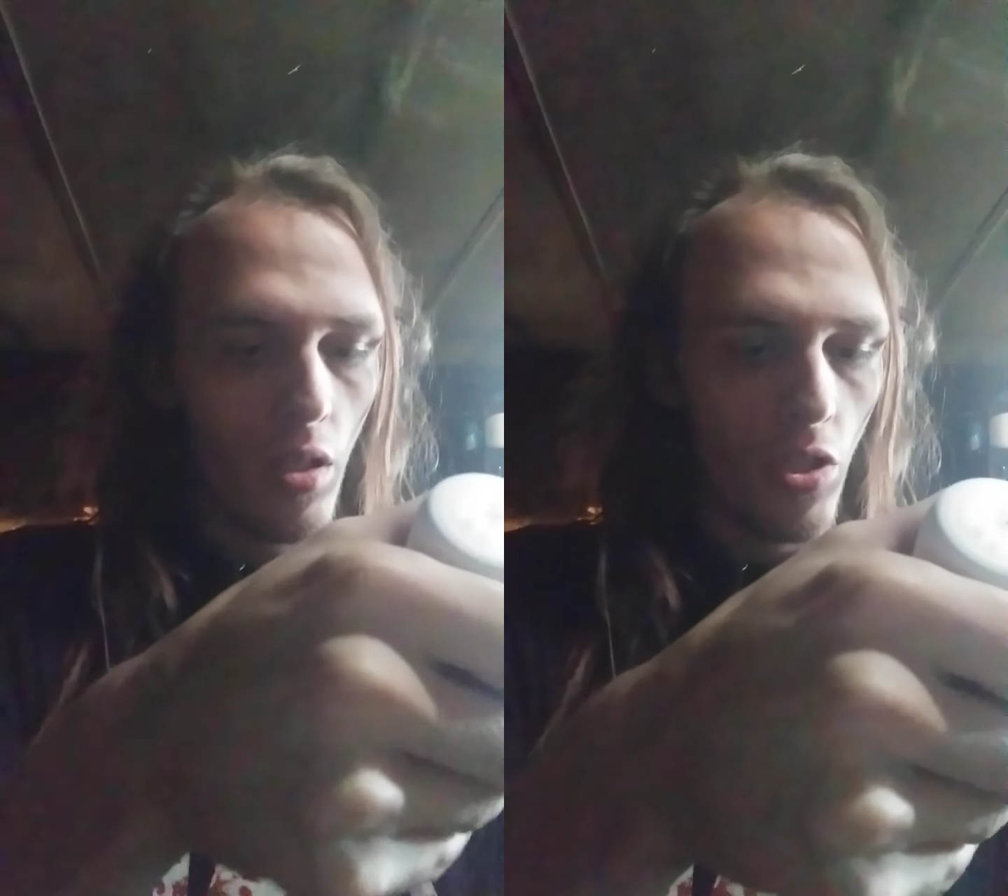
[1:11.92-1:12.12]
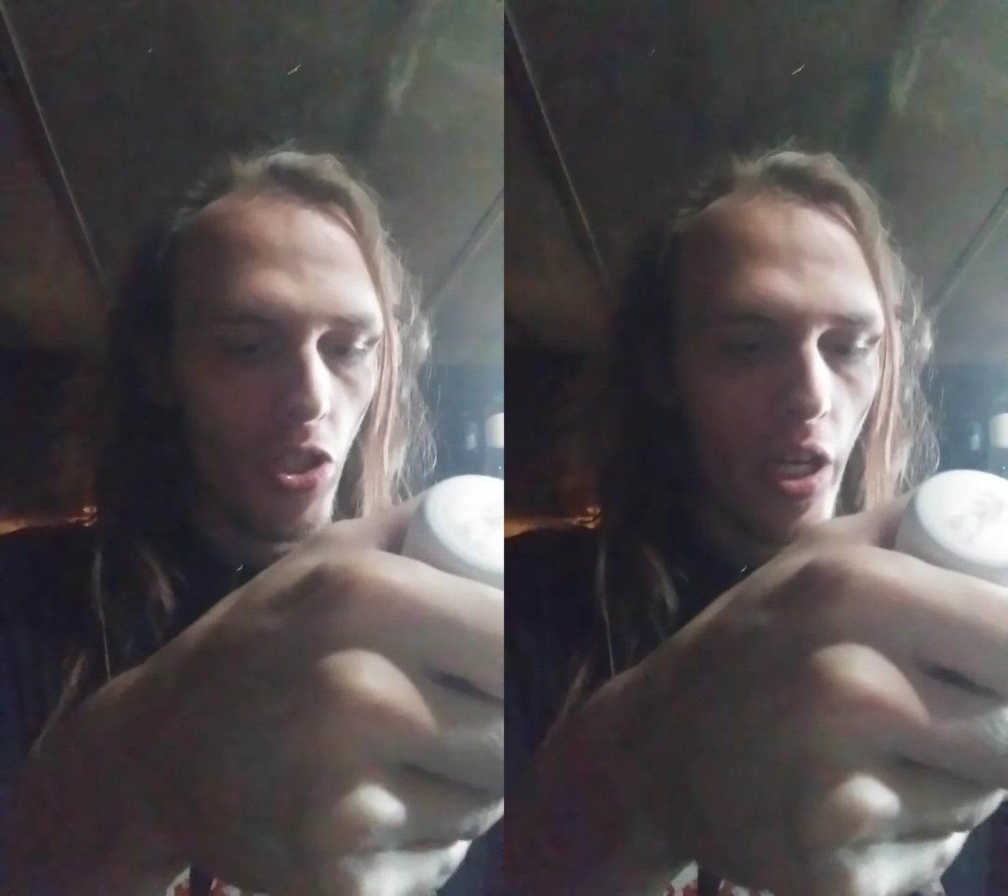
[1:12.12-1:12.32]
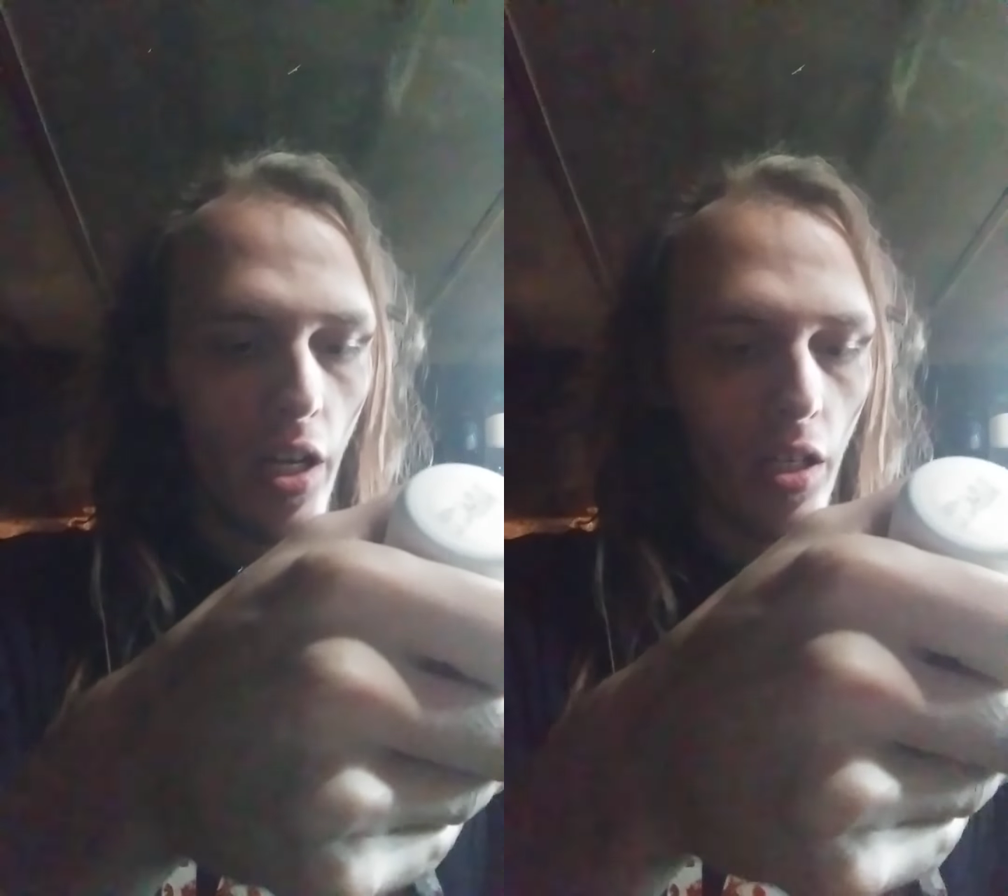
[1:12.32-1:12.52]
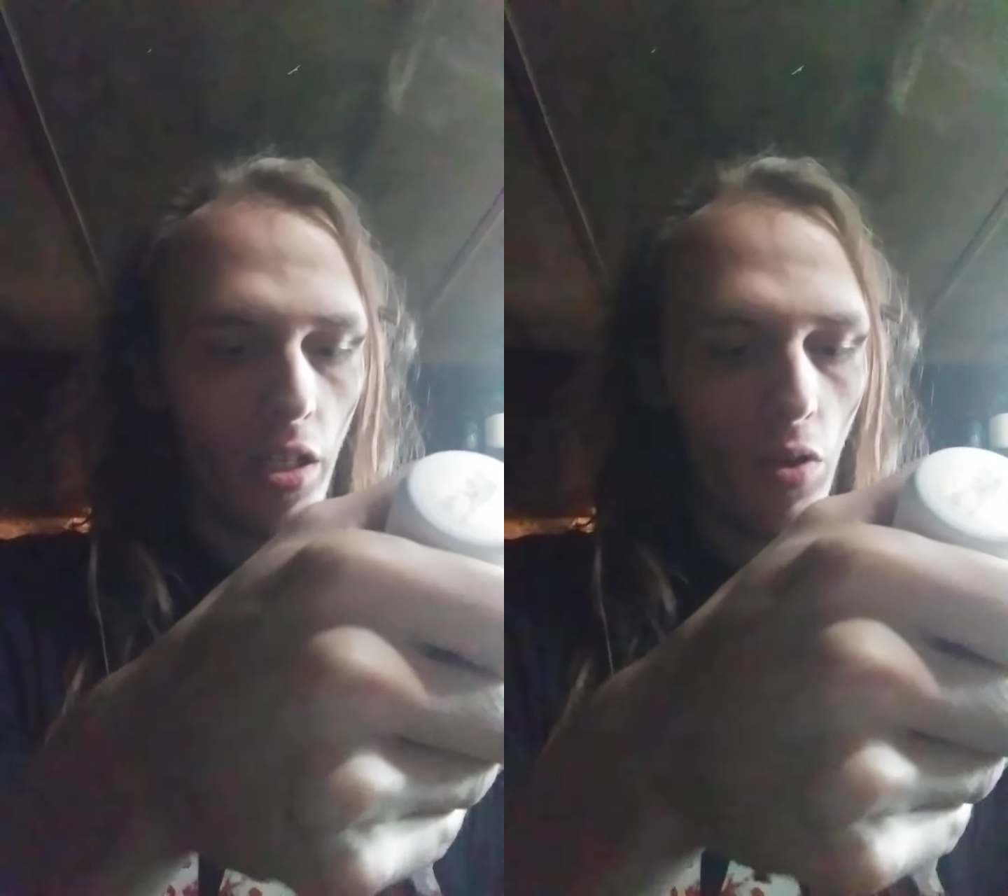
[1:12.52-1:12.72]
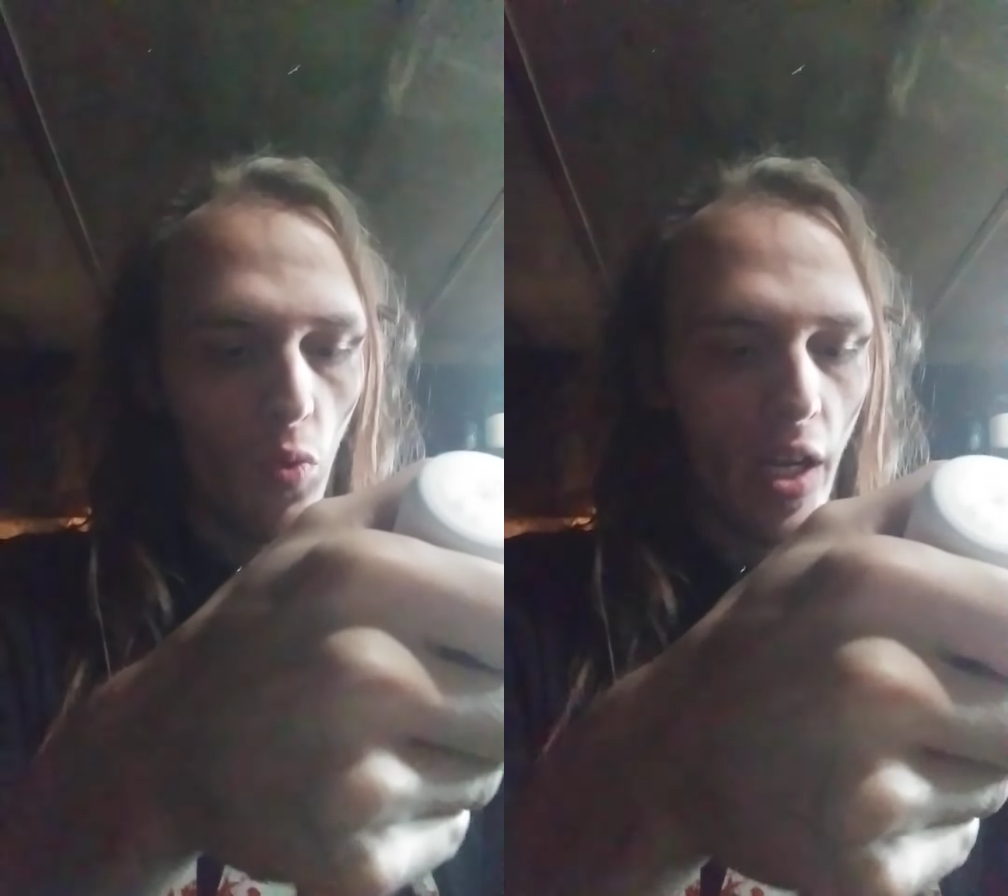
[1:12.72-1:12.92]
Shake
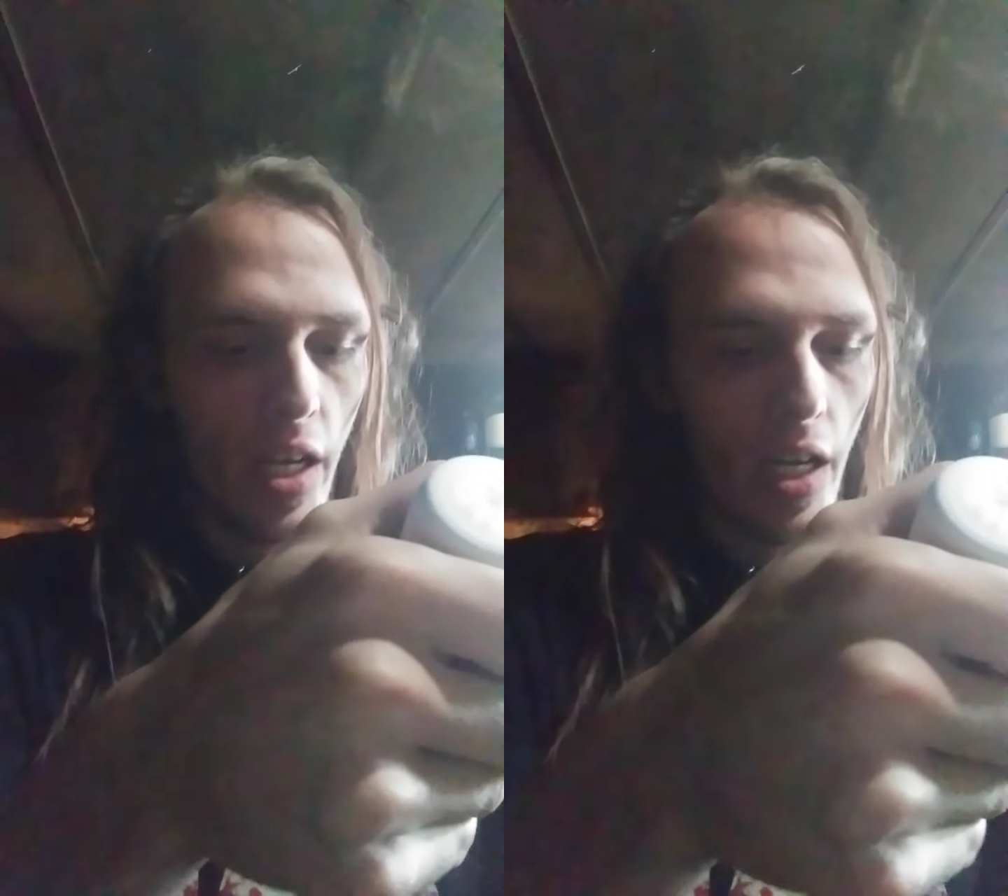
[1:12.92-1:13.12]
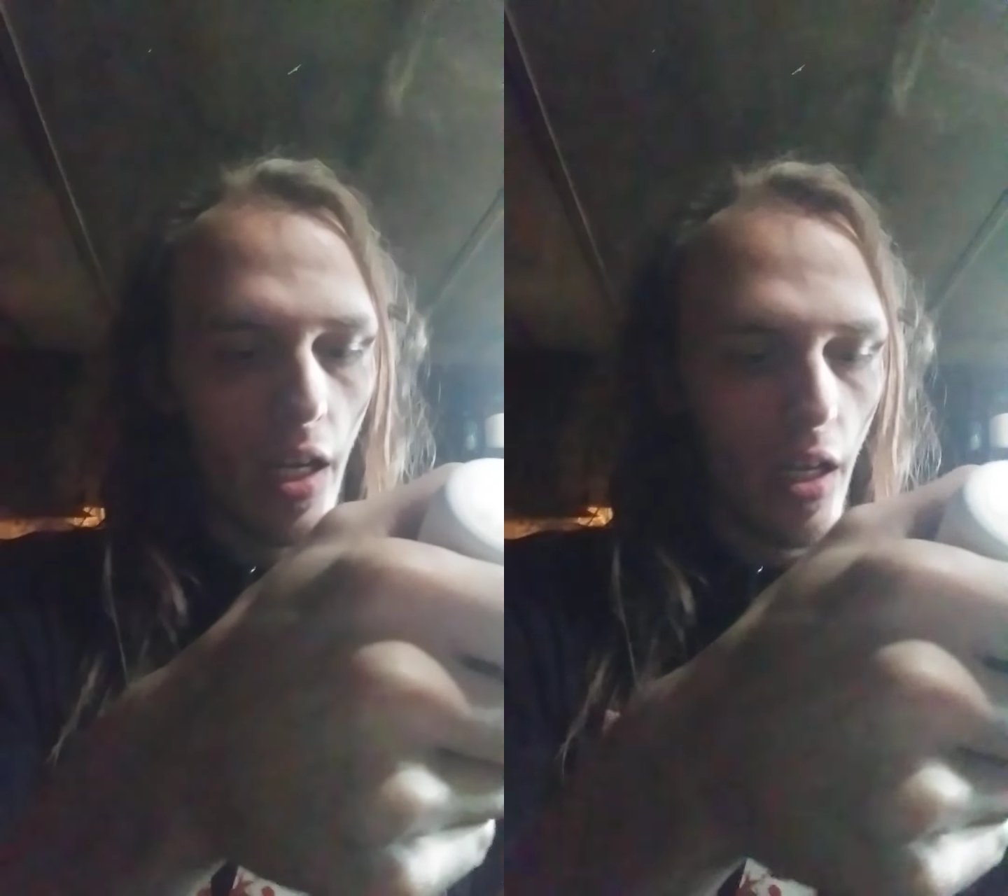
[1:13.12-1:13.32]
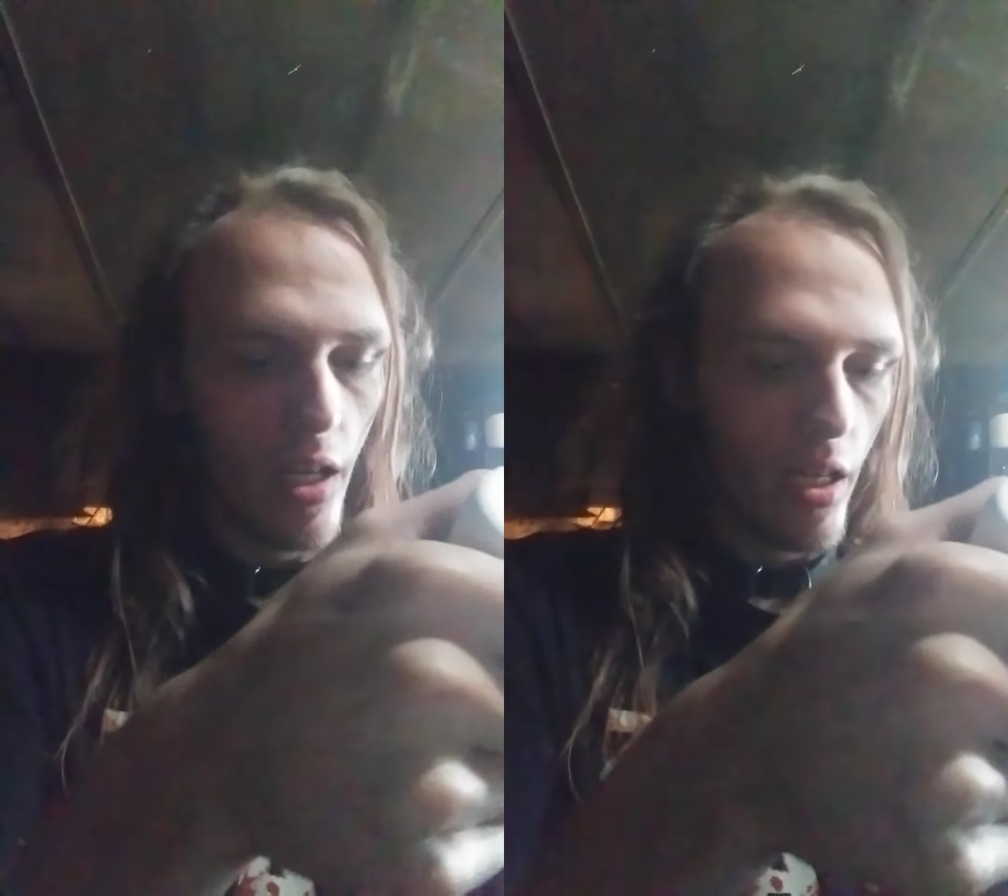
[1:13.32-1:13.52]
to wake